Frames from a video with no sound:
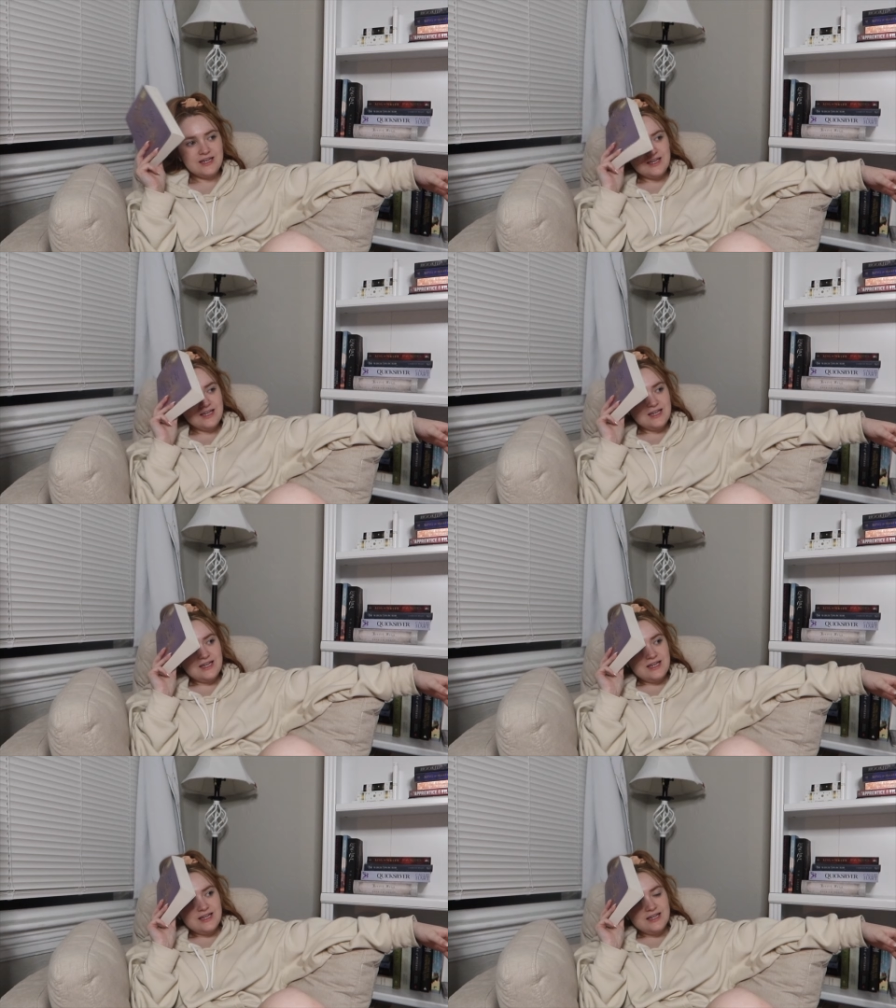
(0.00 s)

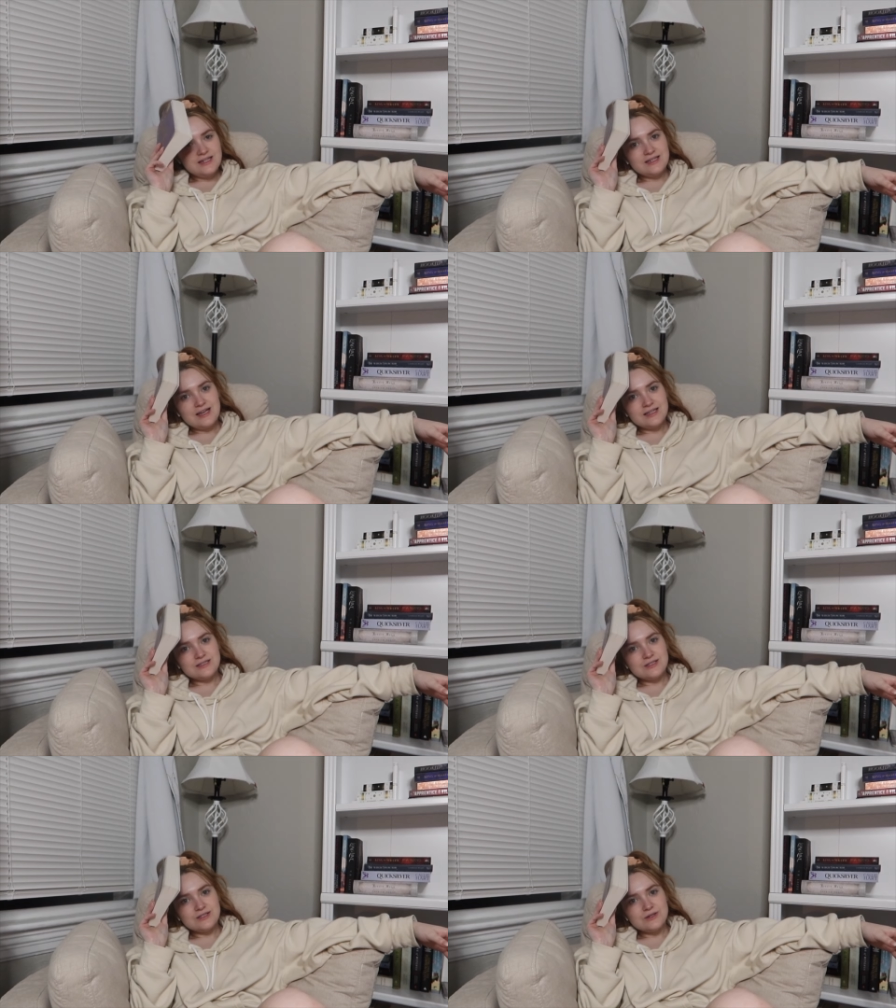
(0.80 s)
And
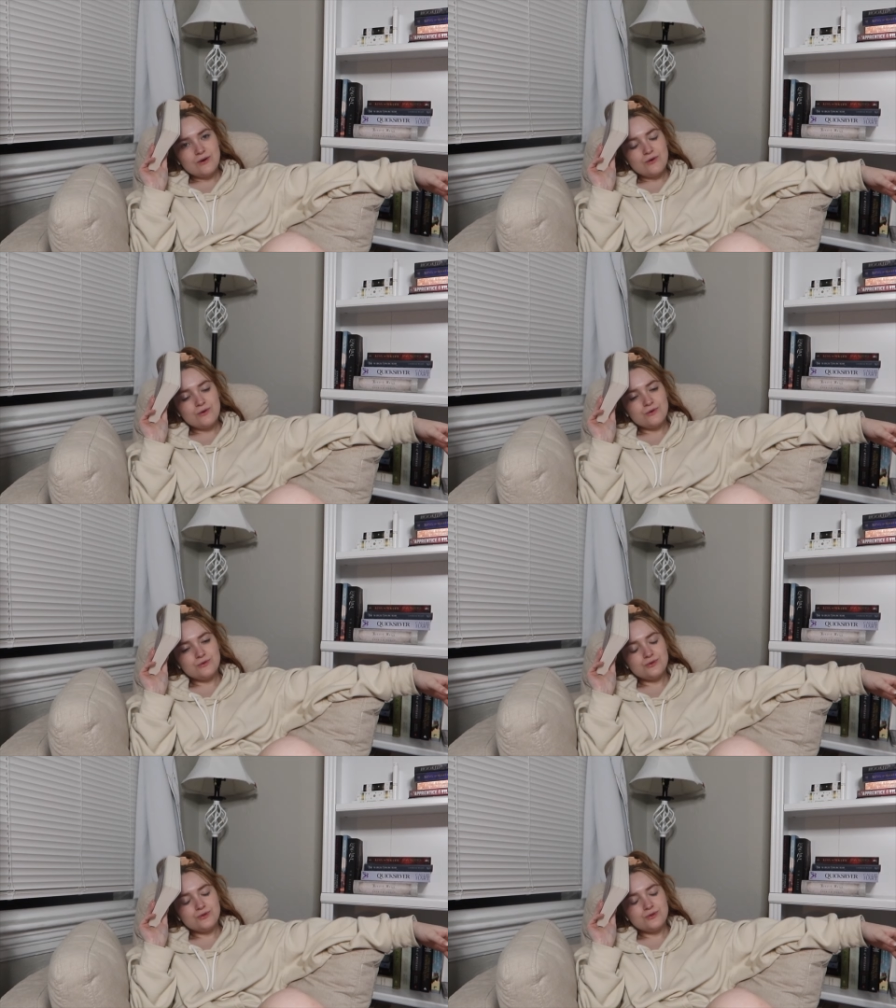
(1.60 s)
that's
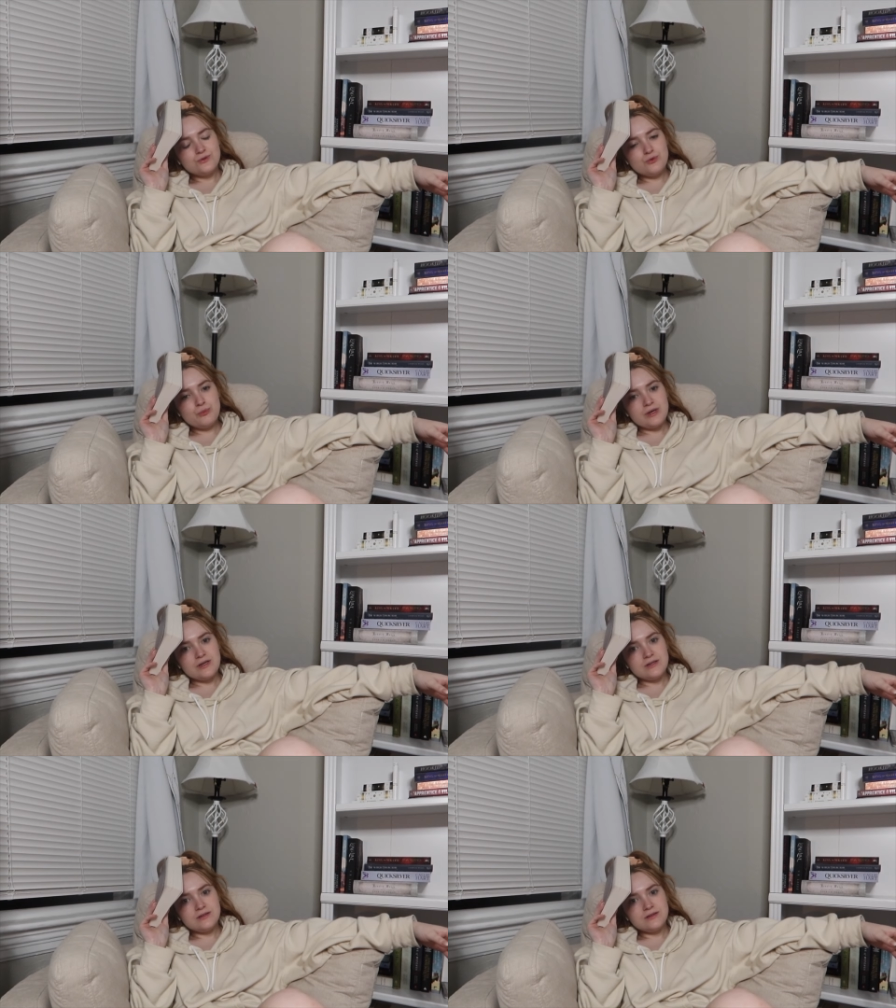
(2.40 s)
so
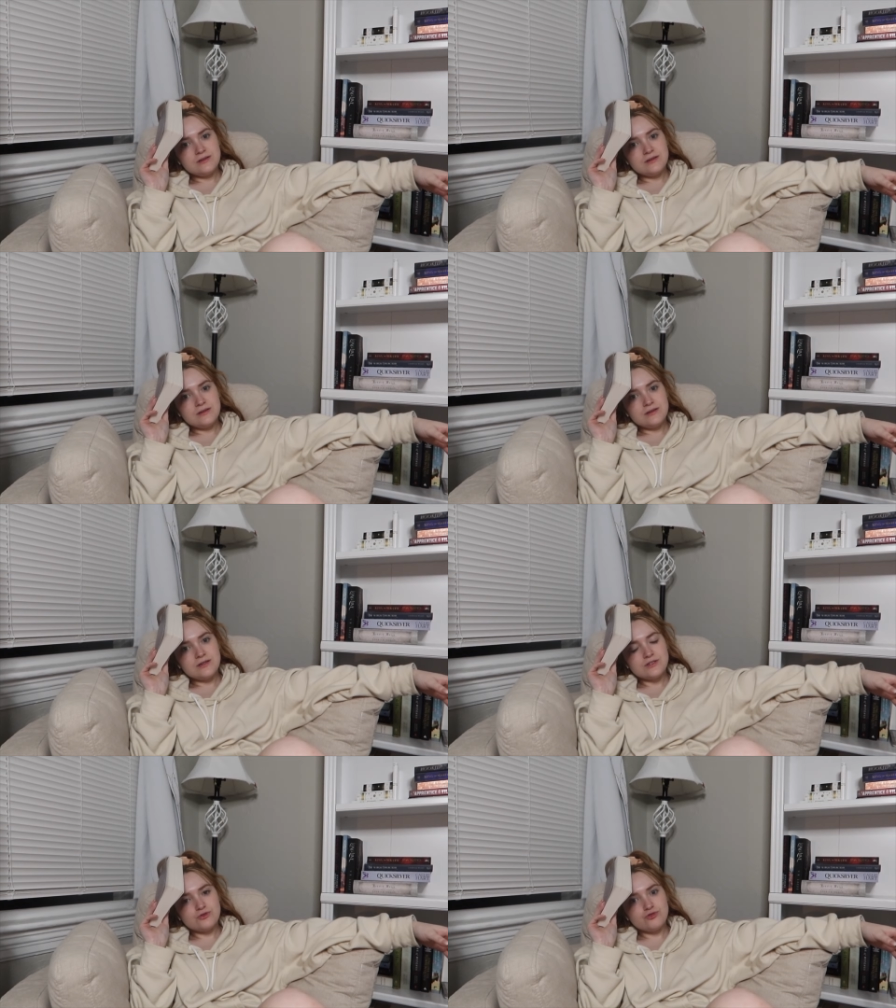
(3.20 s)
stupid,
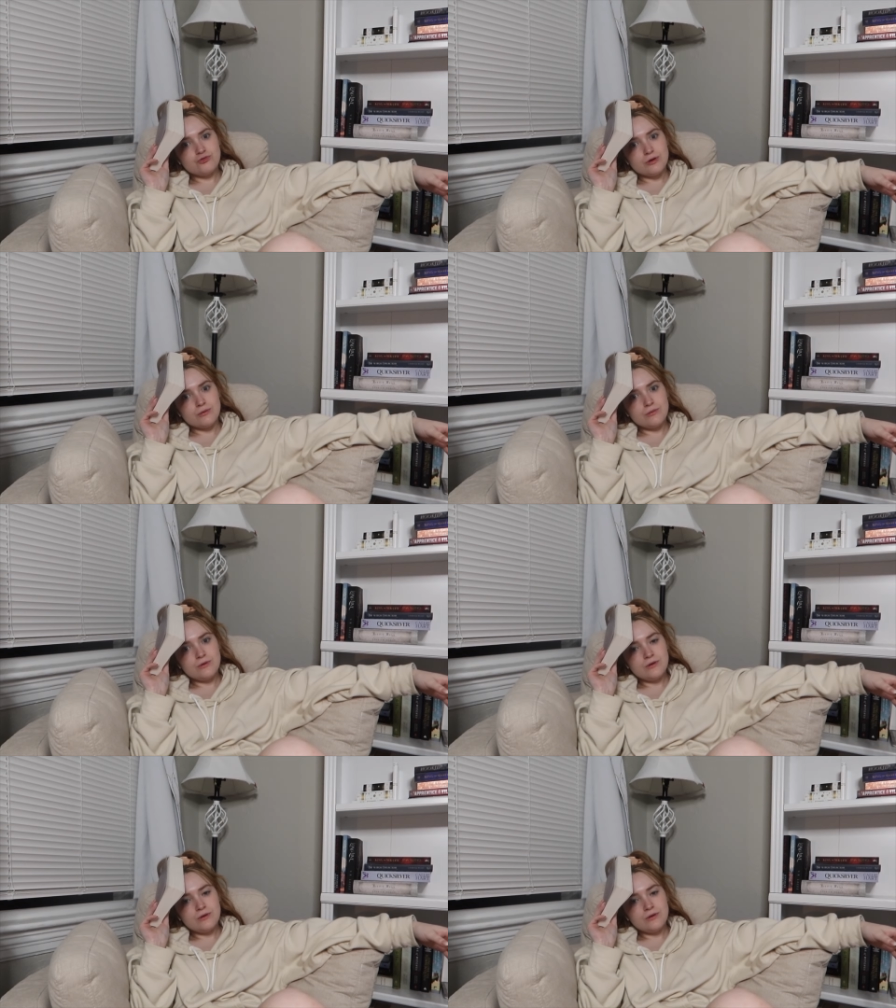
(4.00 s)
because it's true.